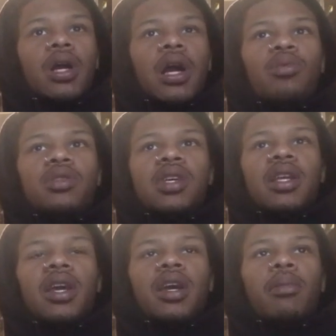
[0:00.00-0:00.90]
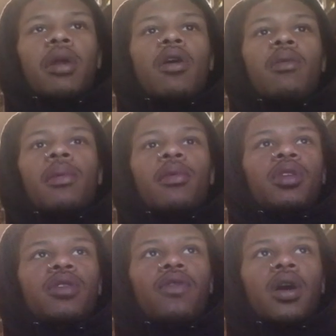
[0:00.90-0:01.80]
I was in here, but I don't remember
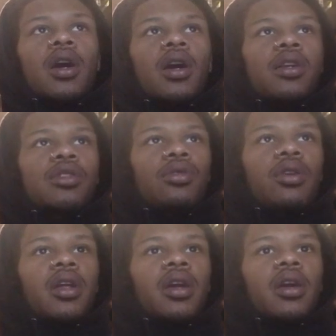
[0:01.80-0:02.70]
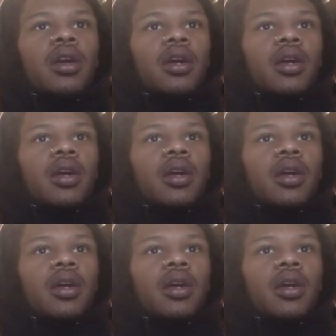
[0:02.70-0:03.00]
what the fuck I was doing here.